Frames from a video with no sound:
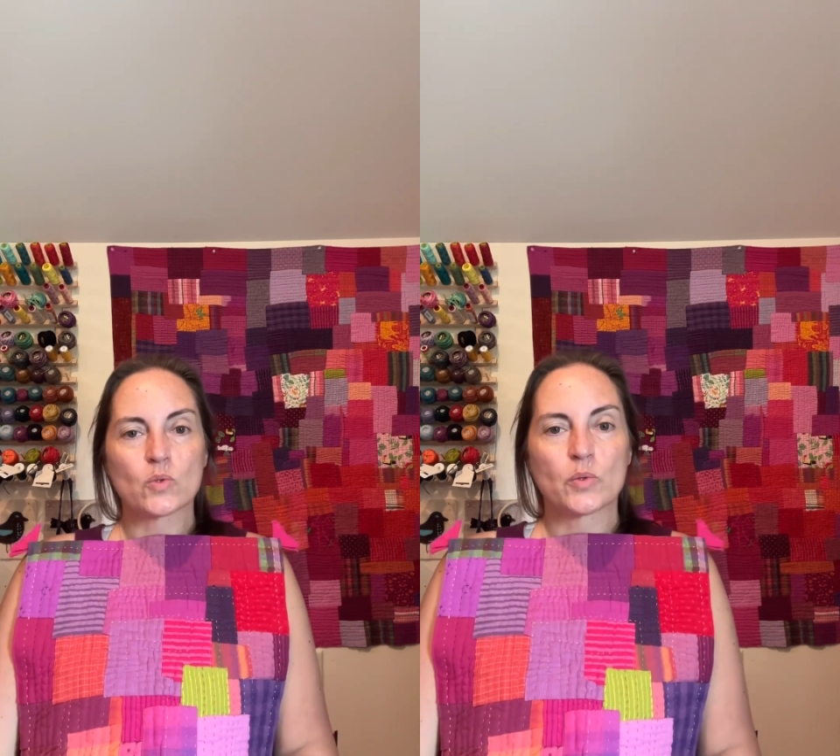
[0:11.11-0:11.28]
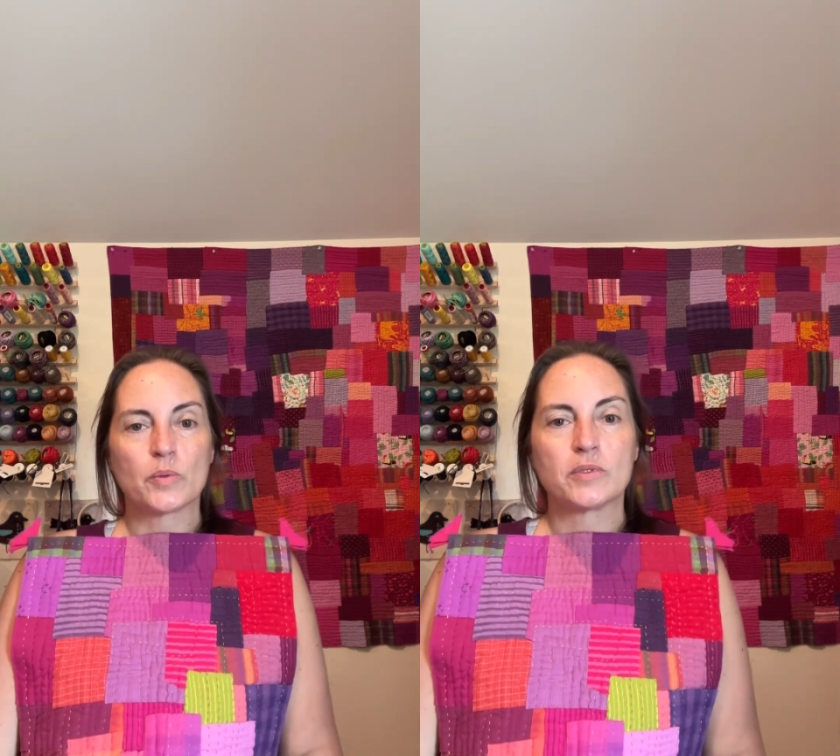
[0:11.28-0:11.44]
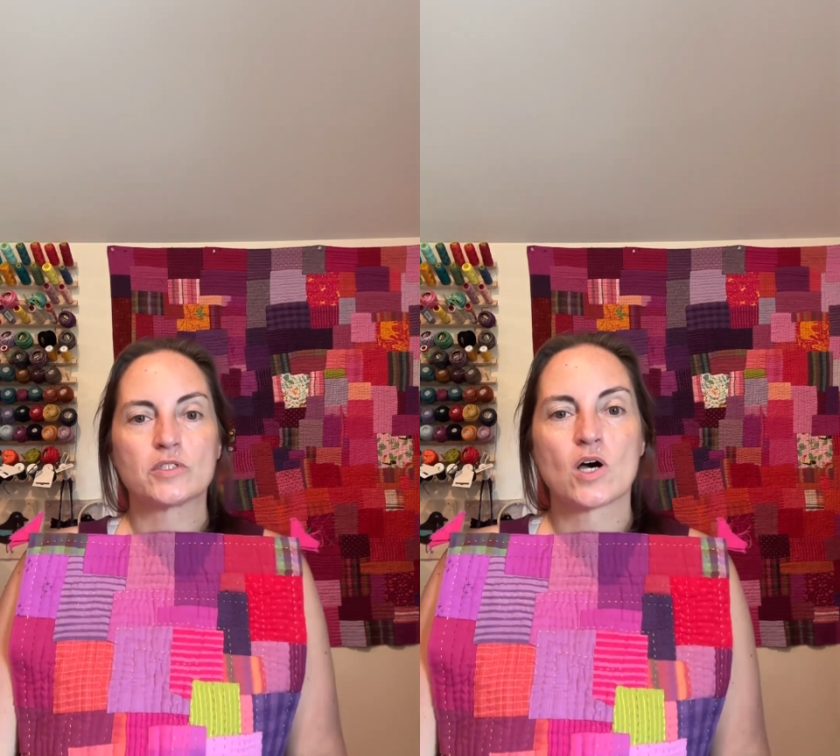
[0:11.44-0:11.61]
where
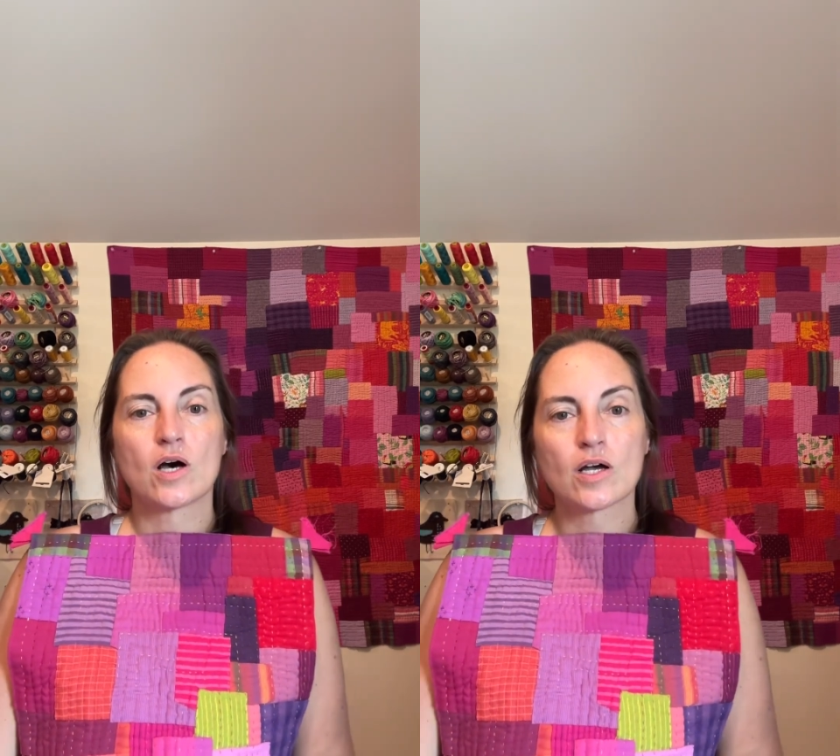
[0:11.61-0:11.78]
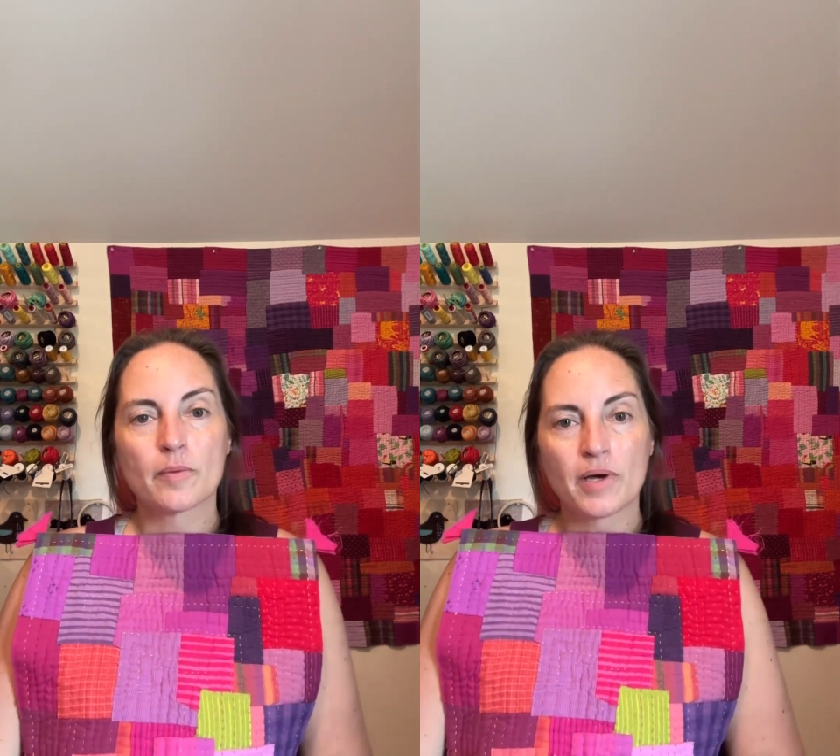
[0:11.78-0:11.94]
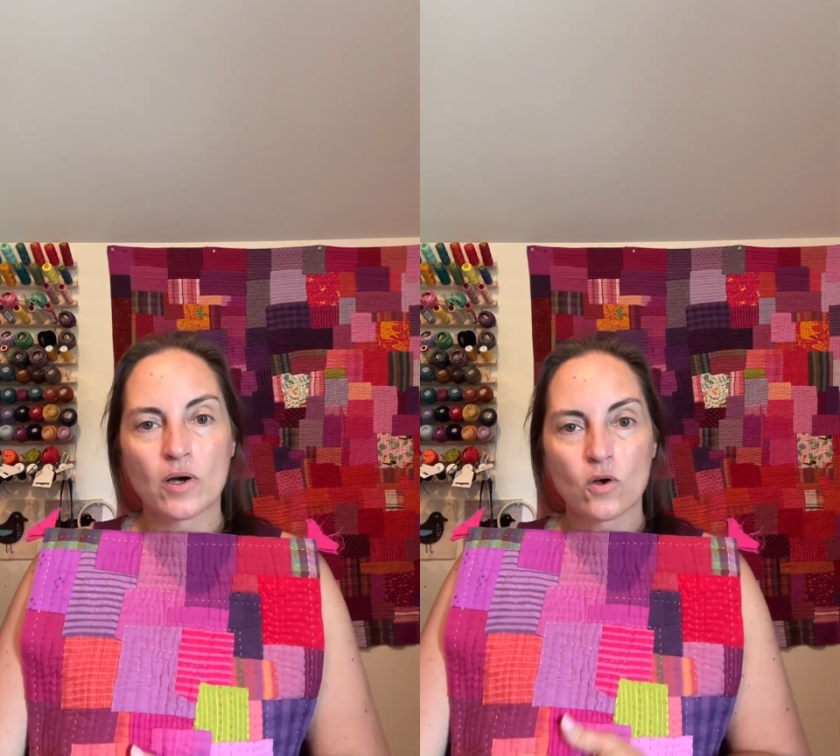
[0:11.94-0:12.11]
we will
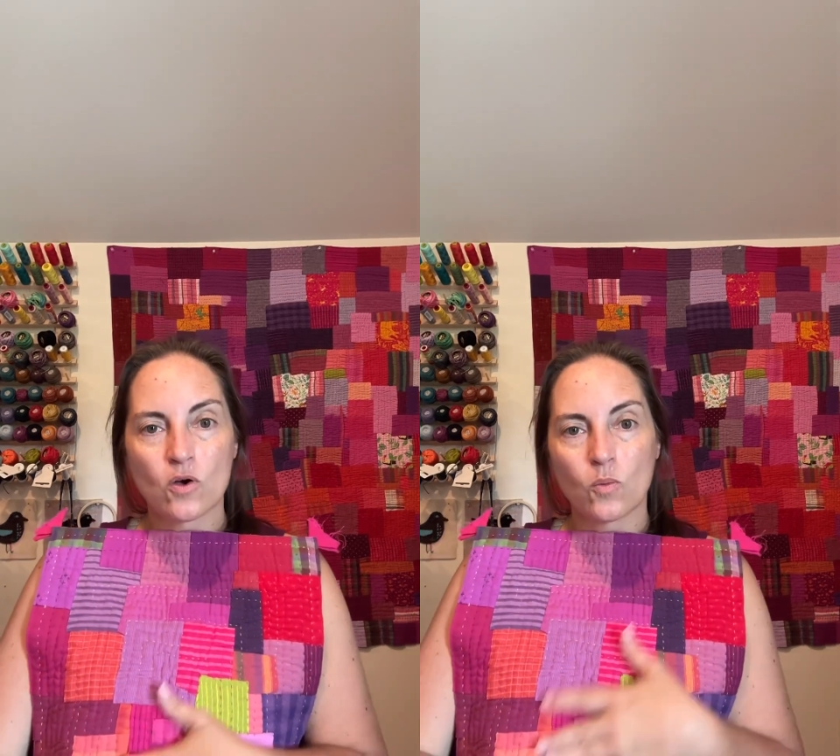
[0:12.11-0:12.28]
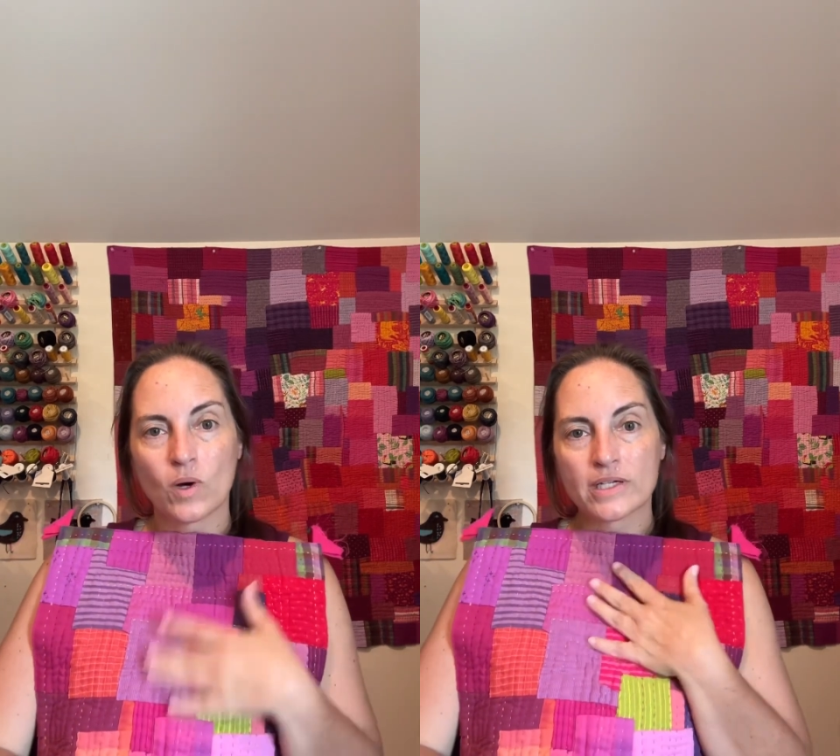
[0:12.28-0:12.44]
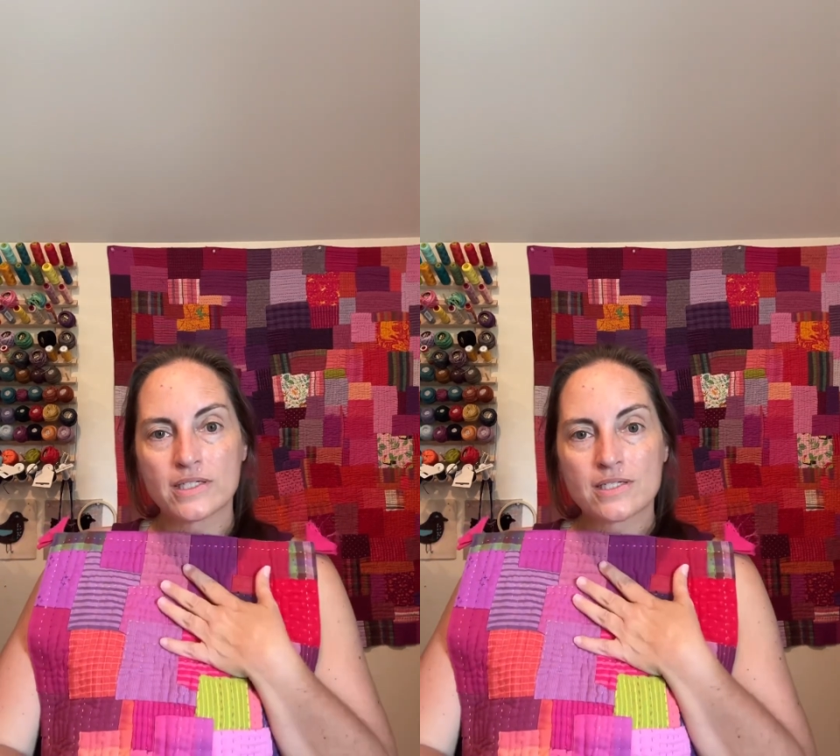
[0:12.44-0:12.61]
talk about
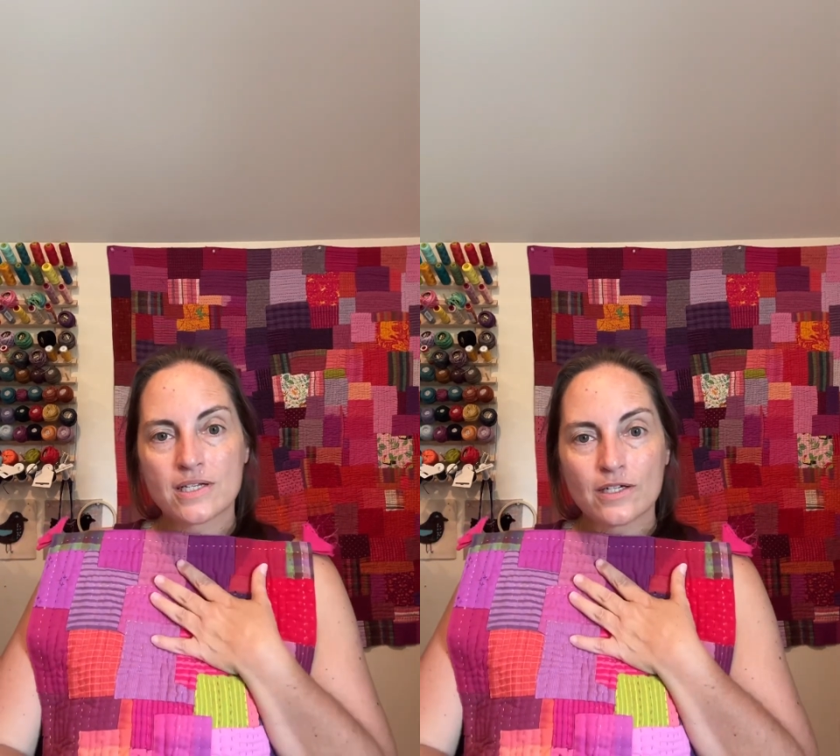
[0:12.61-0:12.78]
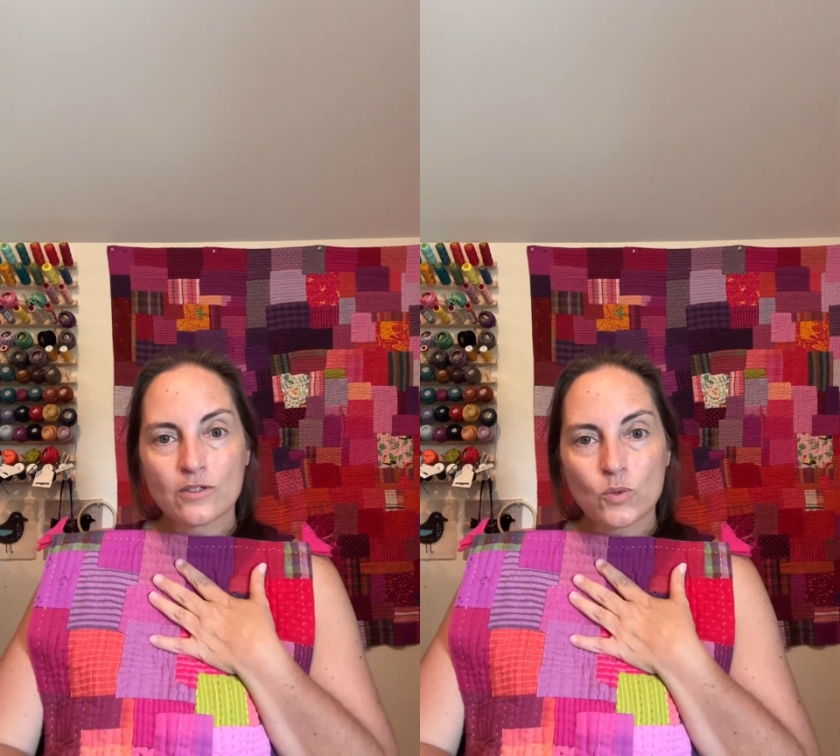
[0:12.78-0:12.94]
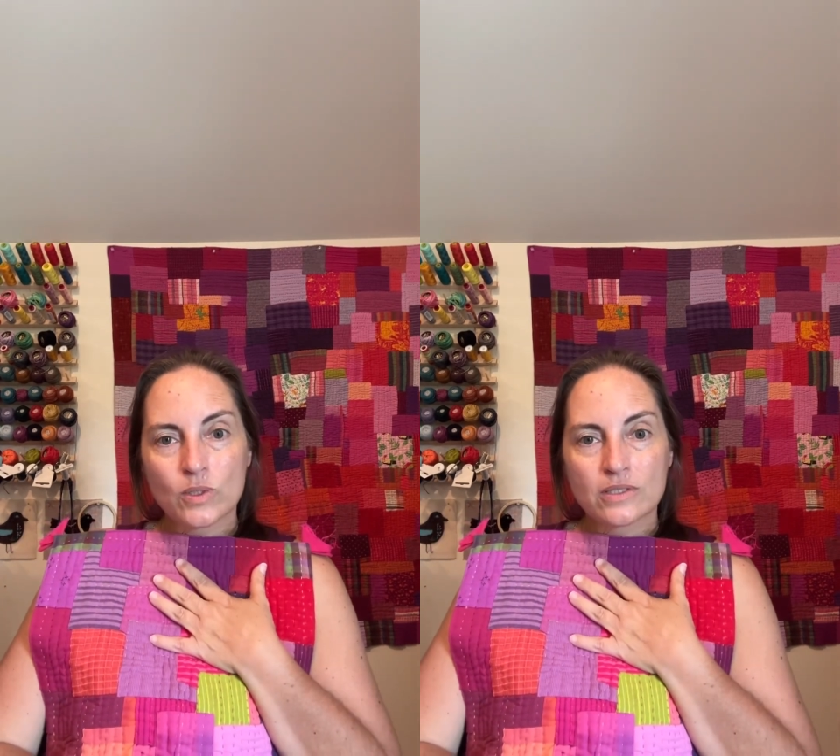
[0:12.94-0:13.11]

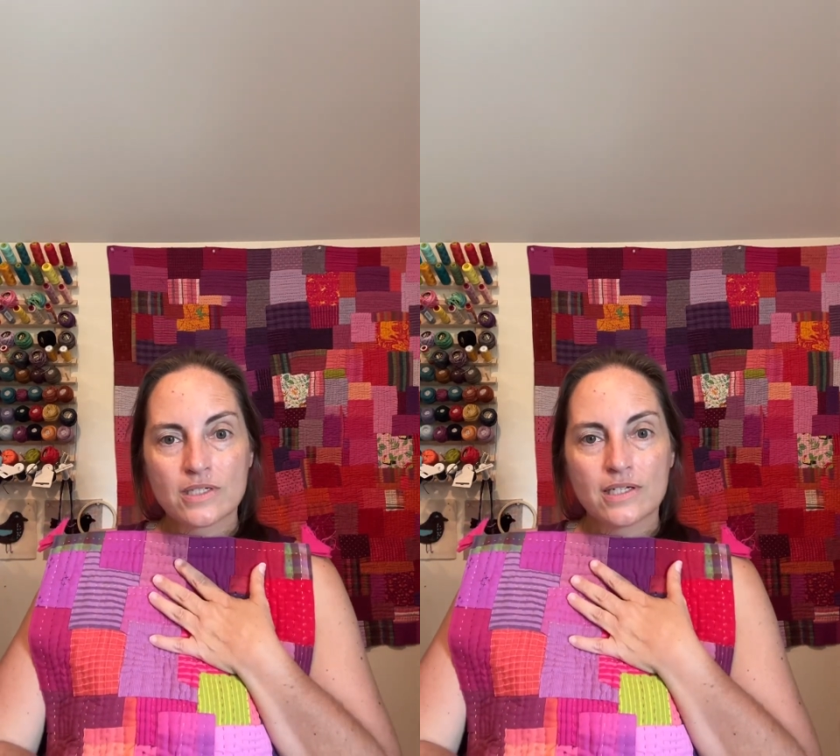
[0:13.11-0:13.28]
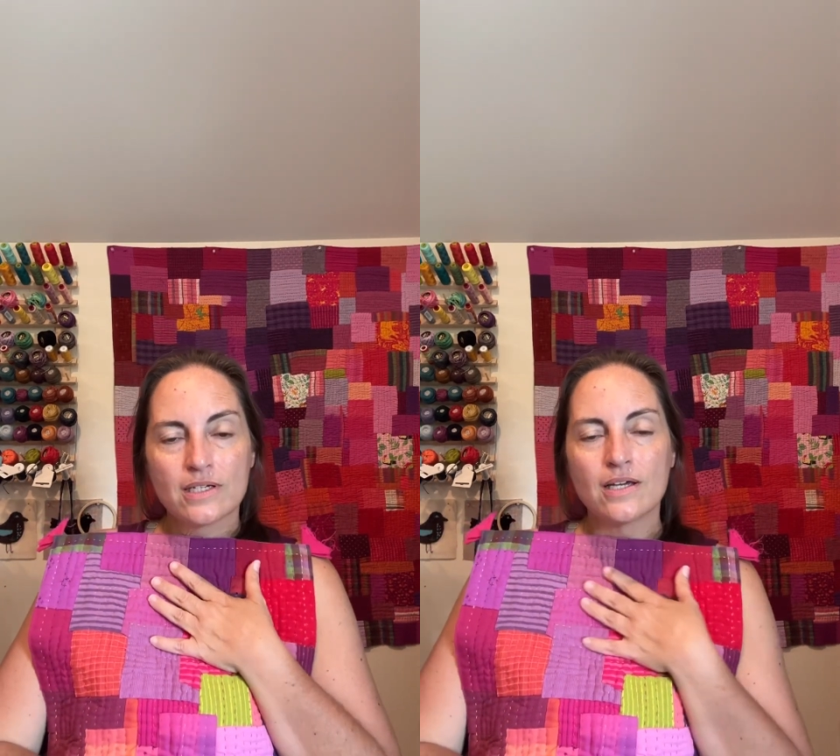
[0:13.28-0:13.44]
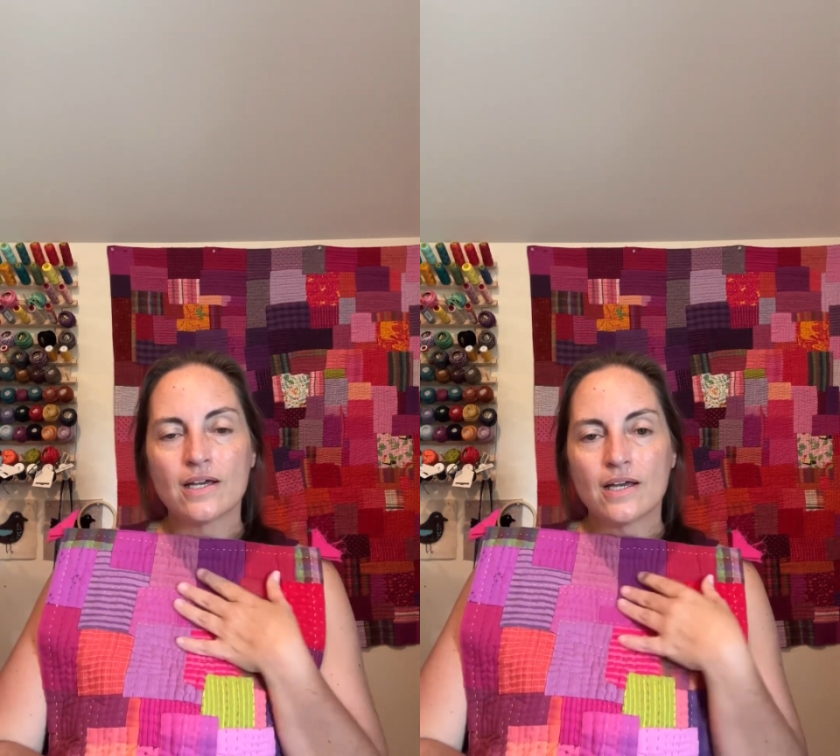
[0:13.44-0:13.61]
Kawandi-style
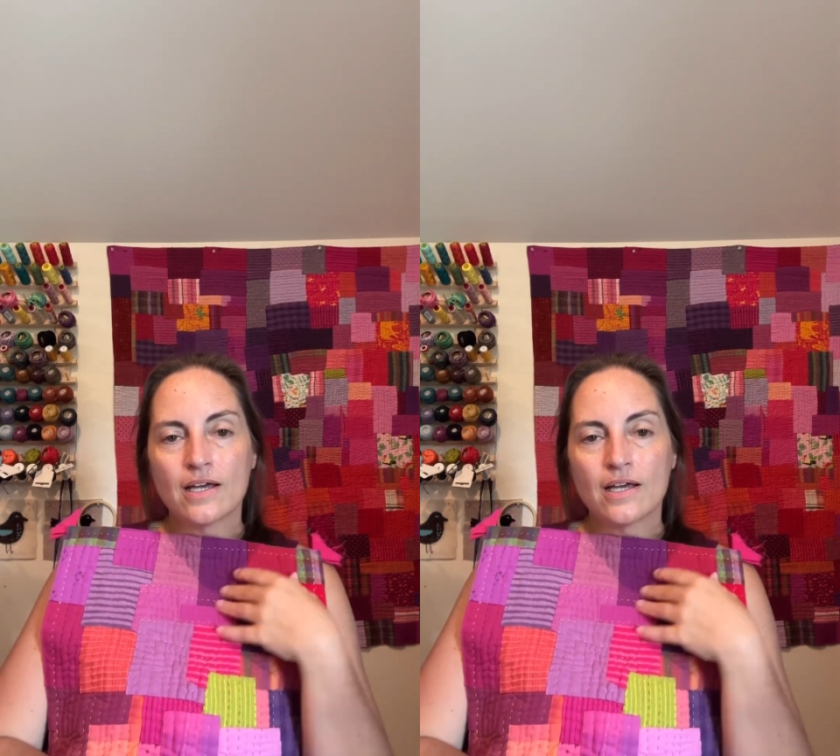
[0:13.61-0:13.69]
quilting.